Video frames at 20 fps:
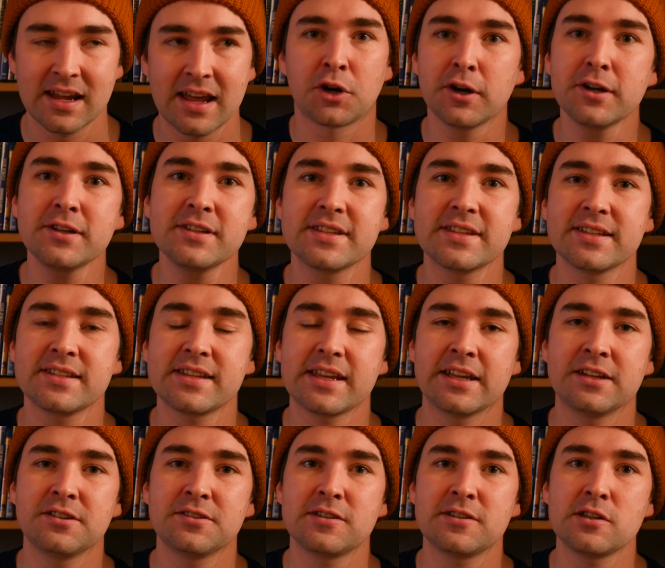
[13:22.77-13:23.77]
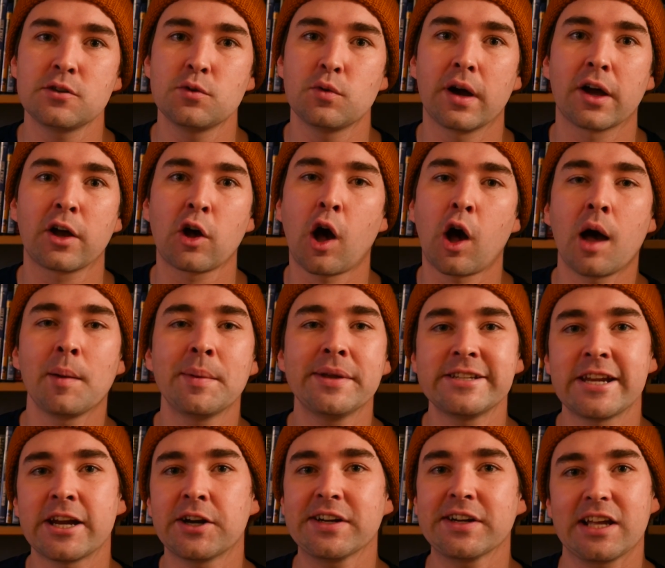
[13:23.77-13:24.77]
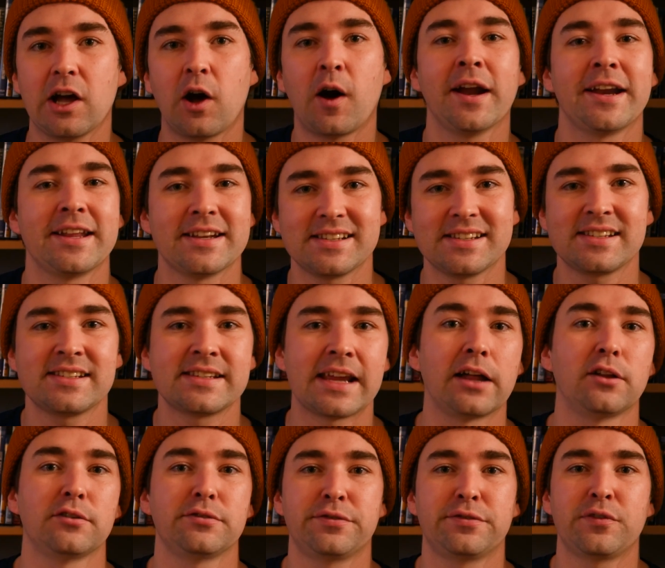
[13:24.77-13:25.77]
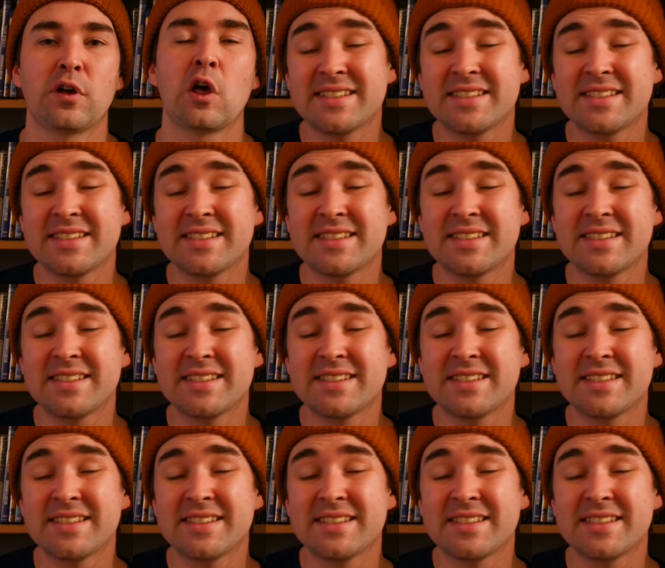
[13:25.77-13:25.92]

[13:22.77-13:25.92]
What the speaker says: turns this into a commentary on itself.